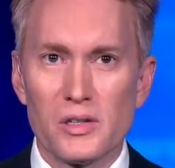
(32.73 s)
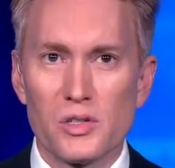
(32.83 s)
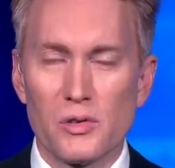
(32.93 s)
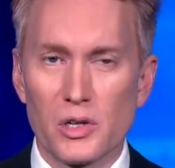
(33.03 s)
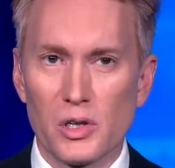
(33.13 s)

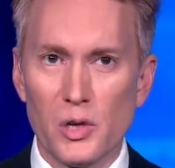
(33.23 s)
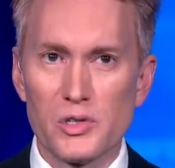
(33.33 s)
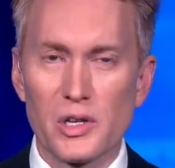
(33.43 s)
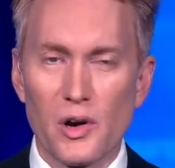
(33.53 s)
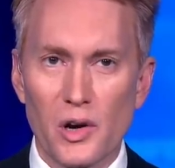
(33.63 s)
So the
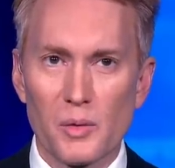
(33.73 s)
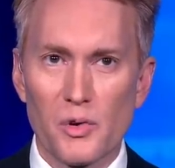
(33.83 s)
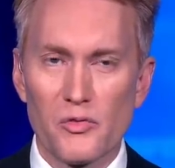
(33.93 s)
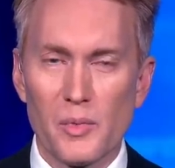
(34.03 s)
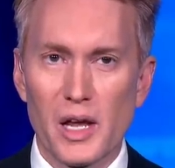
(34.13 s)
closing
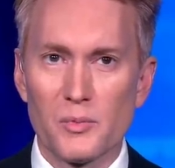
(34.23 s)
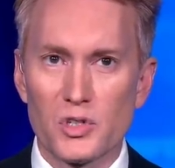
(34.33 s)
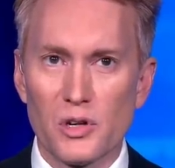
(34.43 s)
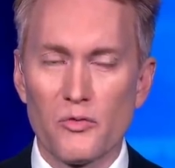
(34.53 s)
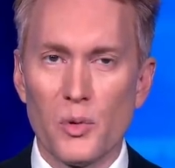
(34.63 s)
argument from Adam
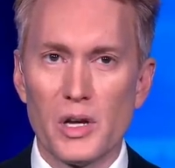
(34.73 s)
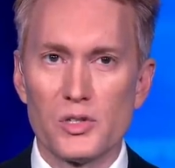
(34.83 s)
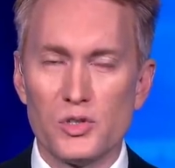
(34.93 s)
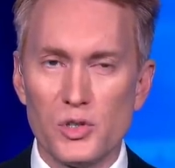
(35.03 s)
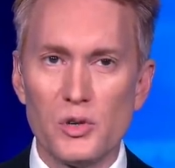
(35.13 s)
Schiff
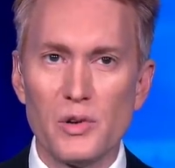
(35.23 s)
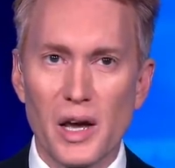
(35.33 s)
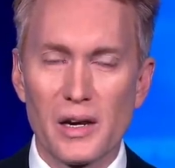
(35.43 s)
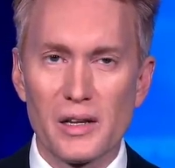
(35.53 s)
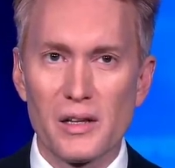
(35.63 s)
was do
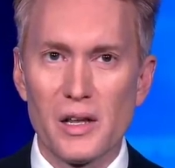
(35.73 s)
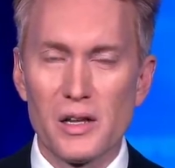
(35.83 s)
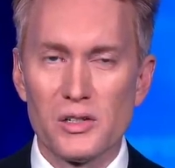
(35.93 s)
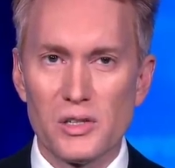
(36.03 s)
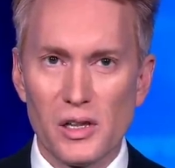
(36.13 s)
not
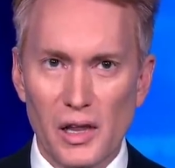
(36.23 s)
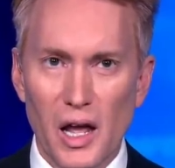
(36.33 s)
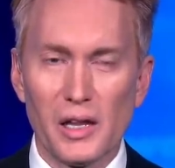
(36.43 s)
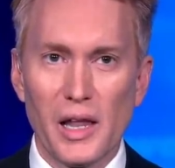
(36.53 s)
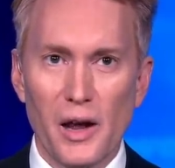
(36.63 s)

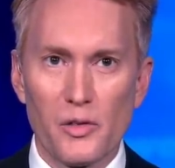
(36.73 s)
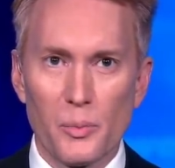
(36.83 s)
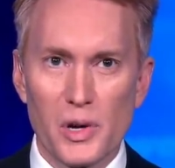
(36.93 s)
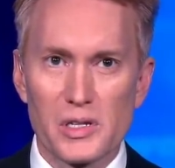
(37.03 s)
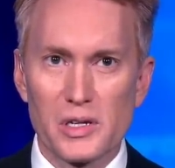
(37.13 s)
allow the
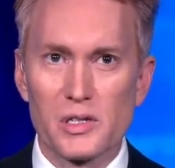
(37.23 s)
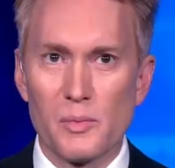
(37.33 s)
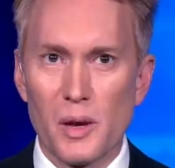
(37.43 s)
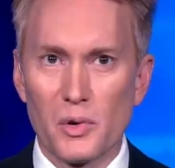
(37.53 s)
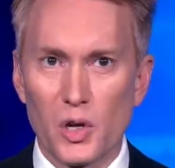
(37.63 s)
president to
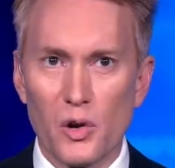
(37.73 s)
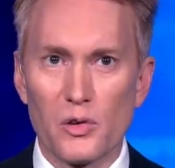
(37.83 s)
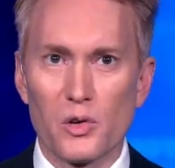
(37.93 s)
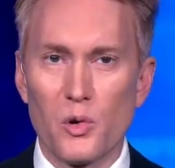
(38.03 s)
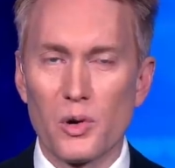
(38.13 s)
be able to go to
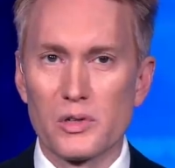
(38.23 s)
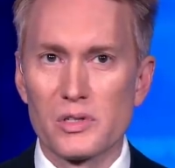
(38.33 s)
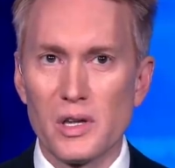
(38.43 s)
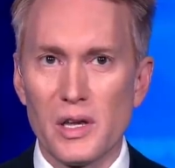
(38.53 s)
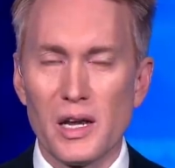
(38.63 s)
the
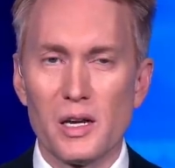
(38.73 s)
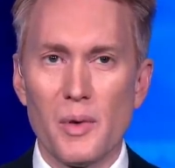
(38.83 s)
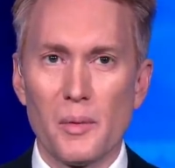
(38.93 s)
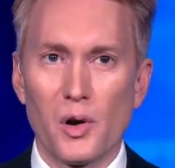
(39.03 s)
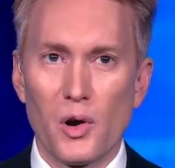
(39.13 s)
courts and to
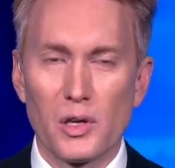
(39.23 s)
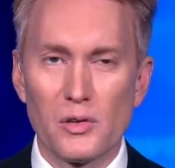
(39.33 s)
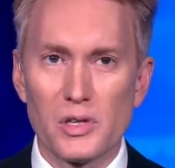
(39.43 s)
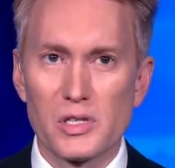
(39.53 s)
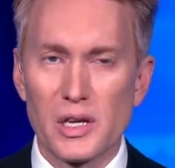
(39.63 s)
be able to
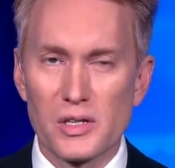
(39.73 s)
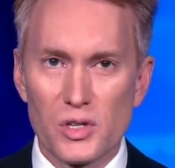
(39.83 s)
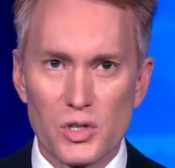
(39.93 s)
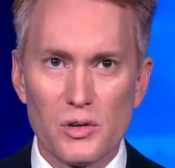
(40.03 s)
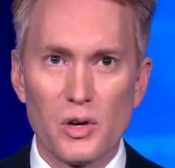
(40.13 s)
argue these things.
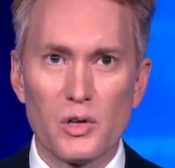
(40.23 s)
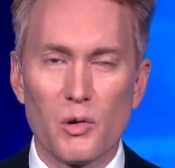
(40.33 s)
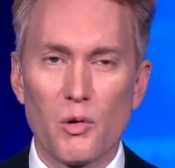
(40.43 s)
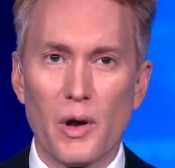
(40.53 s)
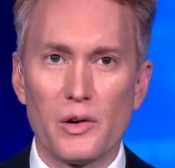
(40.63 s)
As you know,
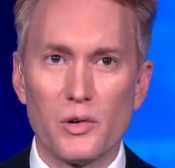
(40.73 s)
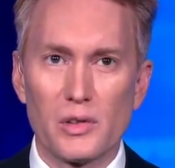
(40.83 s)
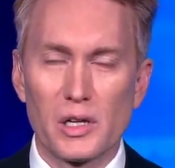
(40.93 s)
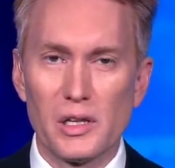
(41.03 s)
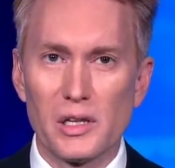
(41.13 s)
you are around
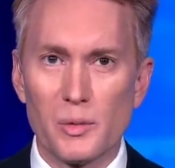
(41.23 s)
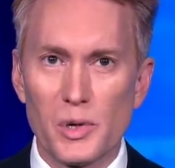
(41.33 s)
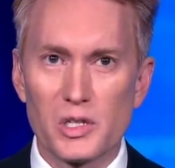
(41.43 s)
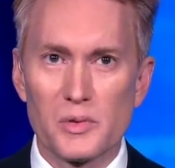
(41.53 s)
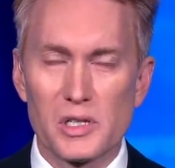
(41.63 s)
during the Clinton
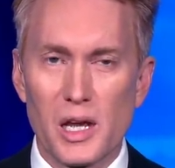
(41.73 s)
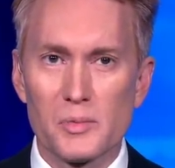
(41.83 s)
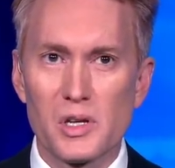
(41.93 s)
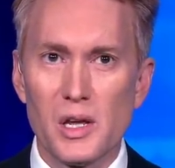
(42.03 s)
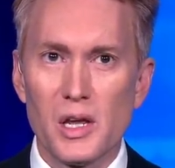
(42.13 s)
impeachment
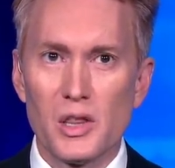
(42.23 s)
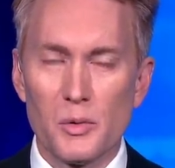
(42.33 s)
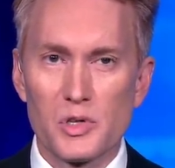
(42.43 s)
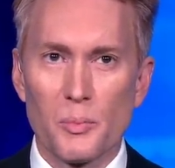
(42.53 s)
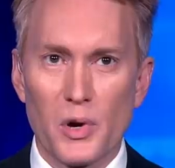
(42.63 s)
times.
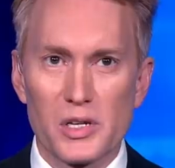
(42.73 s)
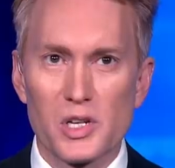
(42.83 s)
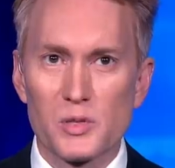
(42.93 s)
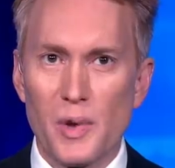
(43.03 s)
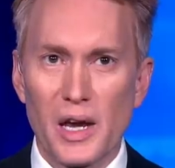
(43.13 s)
There was a
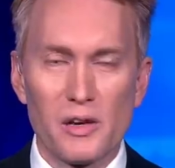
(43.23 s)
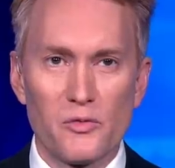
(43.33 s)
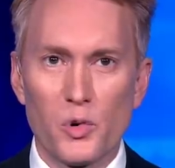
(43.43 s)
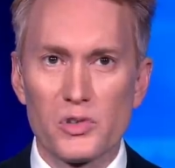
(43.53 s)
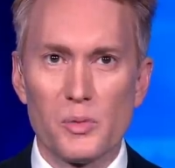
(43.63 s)
process back
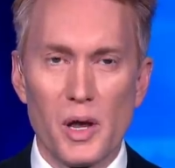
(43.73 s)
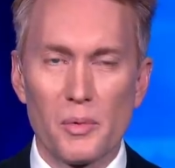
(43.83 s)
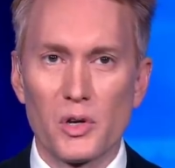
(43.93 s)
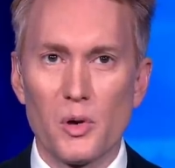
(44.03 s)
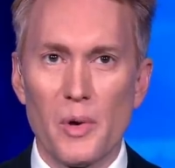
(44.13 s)
and forth to be
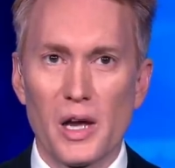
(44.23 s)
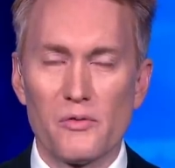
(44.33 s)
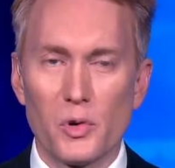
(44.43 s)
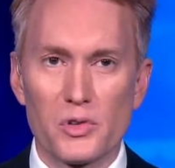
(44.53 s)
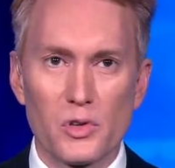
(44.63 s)
able to go back
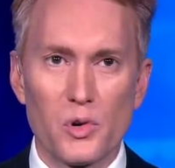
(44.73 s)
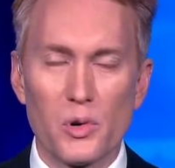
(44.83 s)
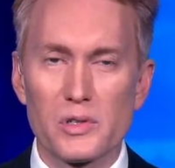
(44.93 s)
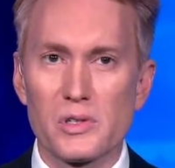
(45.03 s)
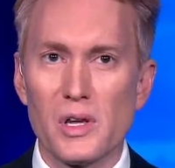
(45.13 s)
and forth to the
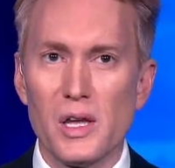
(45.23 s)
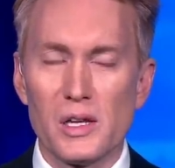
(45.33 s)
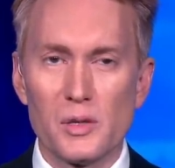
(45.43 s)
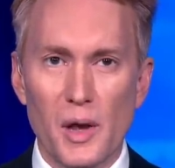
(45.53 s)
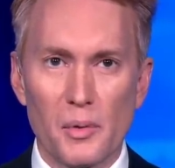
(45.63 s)
courts,
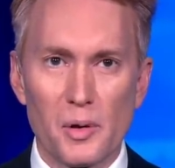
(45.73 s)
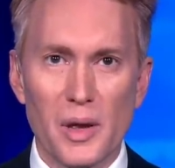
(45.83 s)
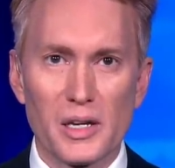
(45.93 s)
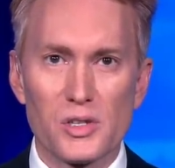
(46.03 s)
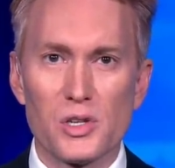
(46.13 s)
to be able to
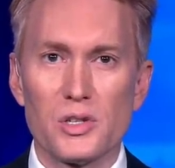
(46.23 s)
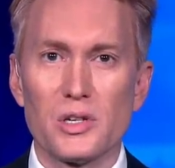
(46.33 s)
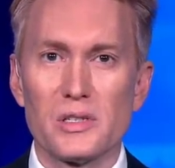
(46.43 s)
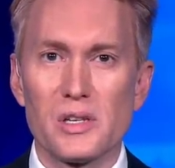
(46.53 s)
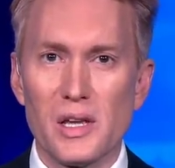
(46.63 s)
make
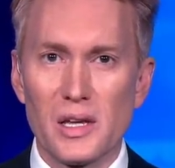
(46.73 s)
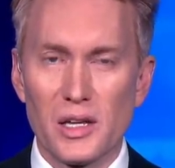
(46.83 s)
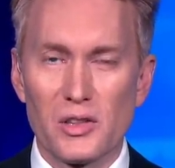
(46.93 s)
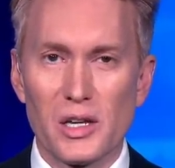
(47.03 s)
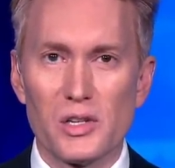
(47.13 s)
decisions,
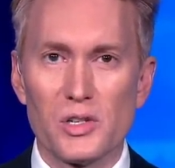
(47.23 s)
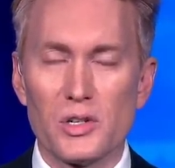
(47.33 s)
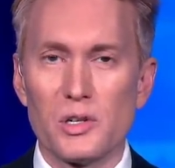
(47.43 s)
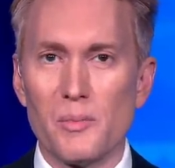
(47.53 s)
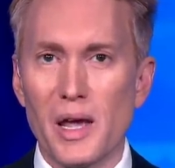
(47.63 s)
get that
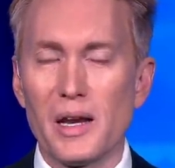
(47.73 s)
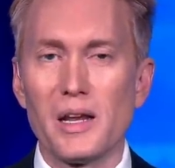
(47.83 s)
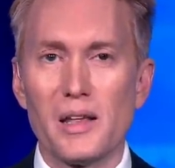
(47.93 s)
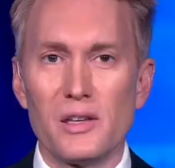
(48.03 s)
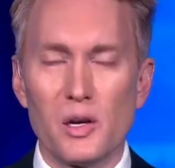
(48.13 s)
decision
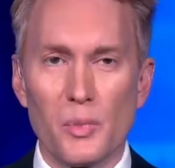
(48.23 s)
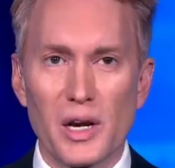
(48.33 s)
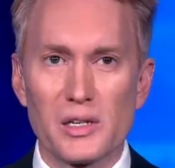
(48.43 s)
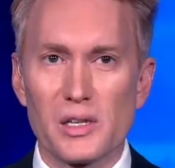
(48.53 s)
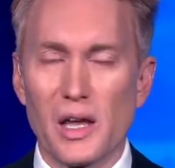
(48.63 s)
made, and then you
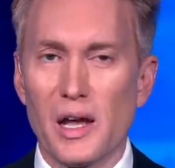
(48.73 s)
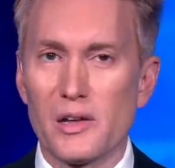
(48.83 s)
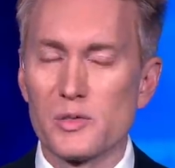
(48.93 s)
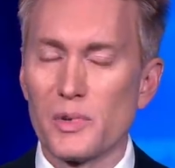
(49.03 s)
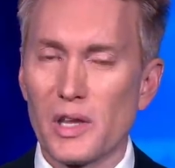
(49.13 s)
bring it to the
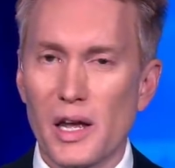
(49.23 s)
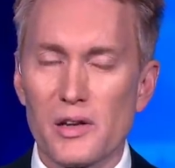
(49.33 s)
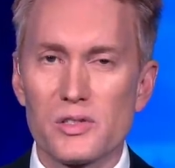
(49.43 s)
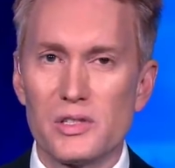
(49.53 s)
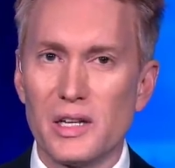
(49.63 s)
House. But the
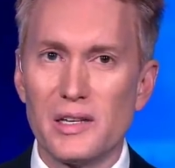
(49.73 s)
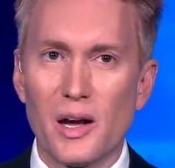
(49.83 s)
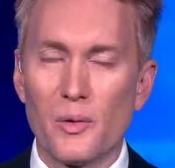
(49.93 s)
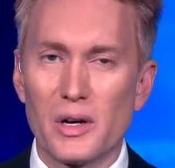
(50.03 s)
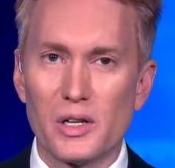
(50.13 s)
House did
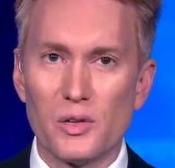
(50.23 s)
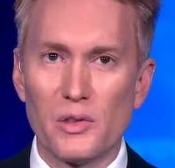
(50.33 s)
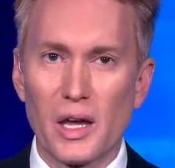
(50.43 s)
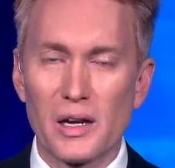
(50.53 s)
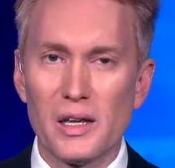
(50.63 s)
not want to do
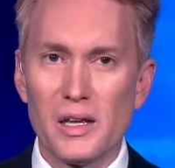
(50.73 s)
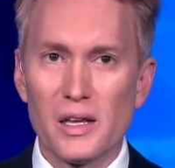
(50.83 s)
that.